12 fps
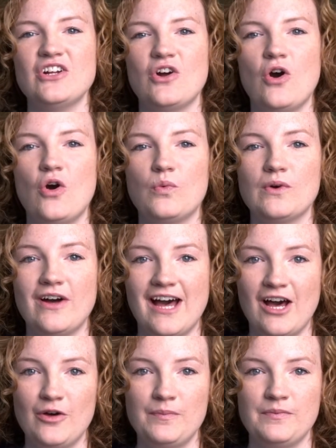a goal will
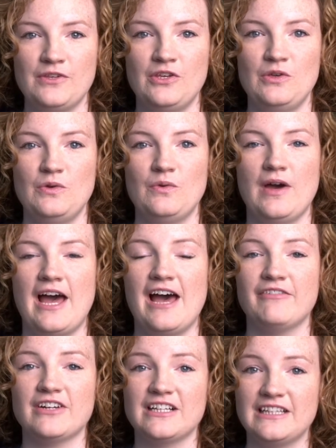help you
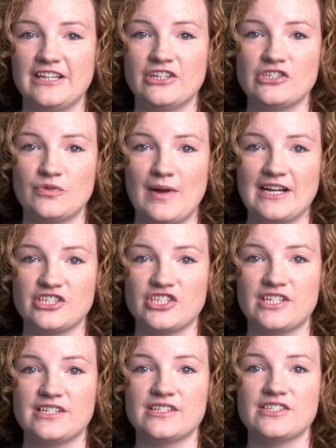have a clear direction.